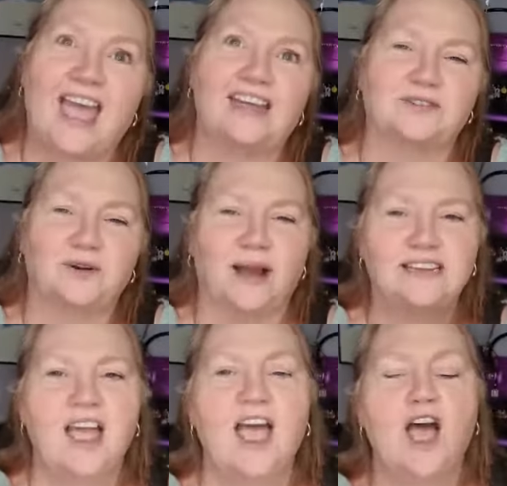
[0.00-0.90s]
As
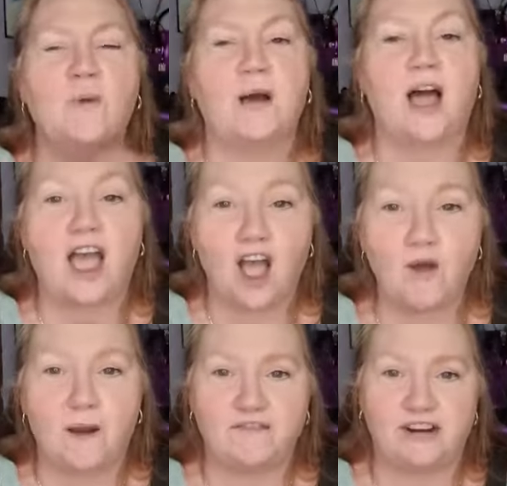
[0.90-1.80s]
always. But I
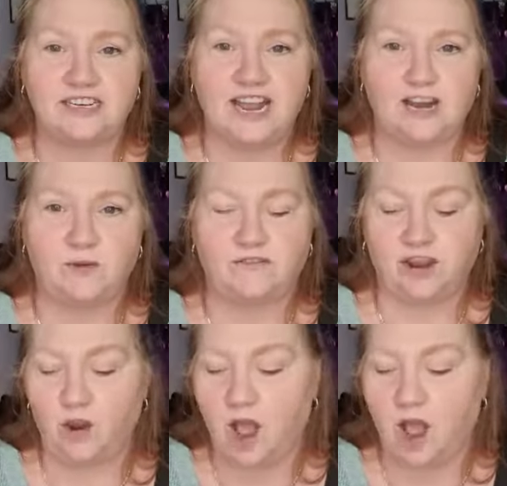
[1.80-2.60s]
hope I've resonated with you.